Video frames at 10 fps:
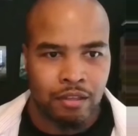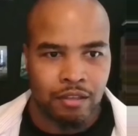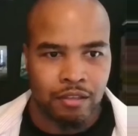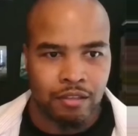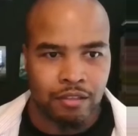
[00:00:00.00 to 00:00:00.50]

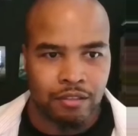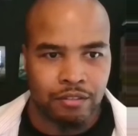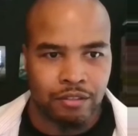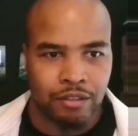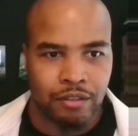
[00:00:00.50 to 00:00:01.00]

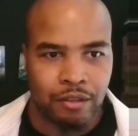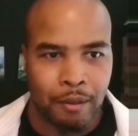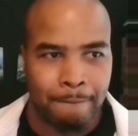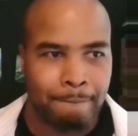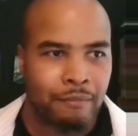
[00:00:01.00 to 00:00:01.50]
And
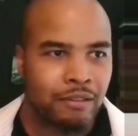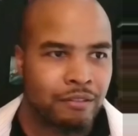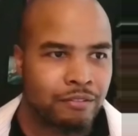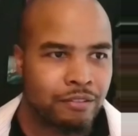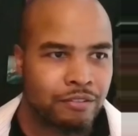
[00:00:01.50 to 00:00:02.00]

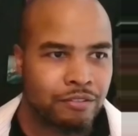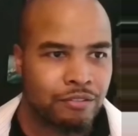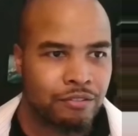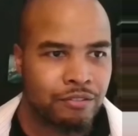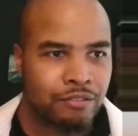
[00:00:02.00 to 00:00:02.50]
let's
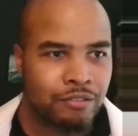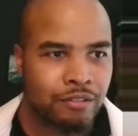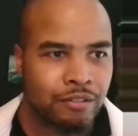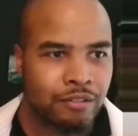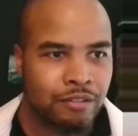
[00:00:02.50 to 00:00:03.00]

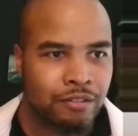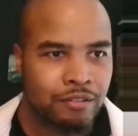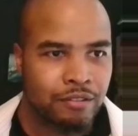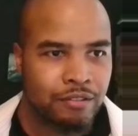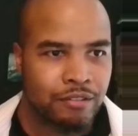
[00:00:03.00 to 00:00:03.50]
turn
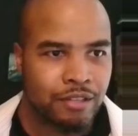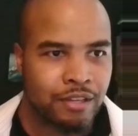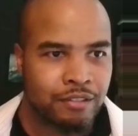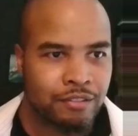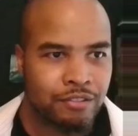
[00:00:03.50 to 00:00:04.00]
the
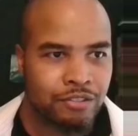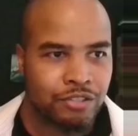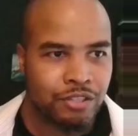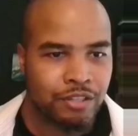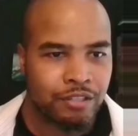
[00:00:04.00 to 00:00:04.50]
size of this
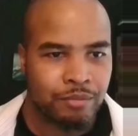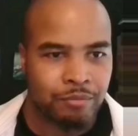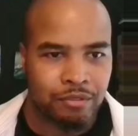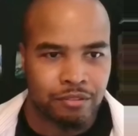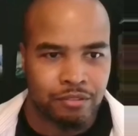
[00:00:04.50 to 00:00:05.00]
shine up
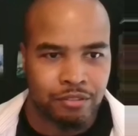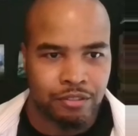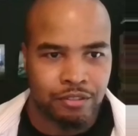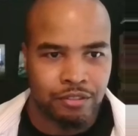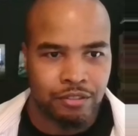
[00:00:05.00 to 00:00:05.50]
a little
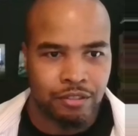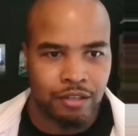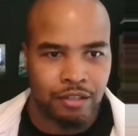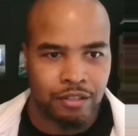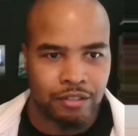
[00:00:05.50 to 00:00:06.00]
here
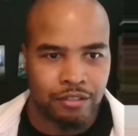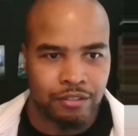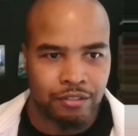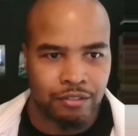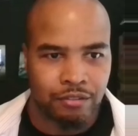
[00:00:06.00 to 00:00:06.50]

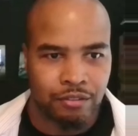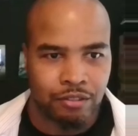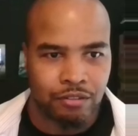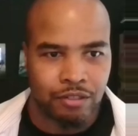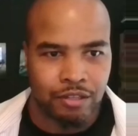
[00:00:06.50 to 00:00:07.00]
and go
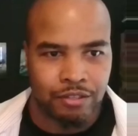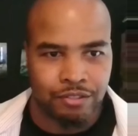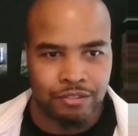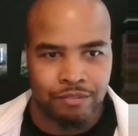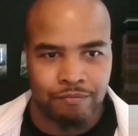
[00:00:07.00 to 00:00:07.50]

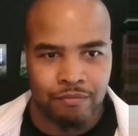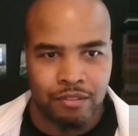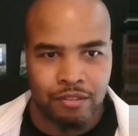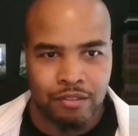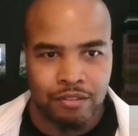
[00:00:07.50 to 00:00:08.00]
across
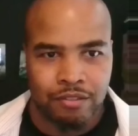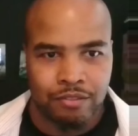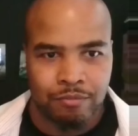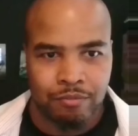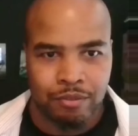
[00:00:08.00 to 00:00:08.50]

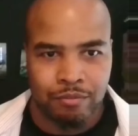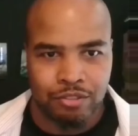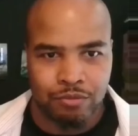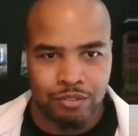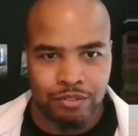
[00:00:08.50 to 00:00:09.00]
pretty much where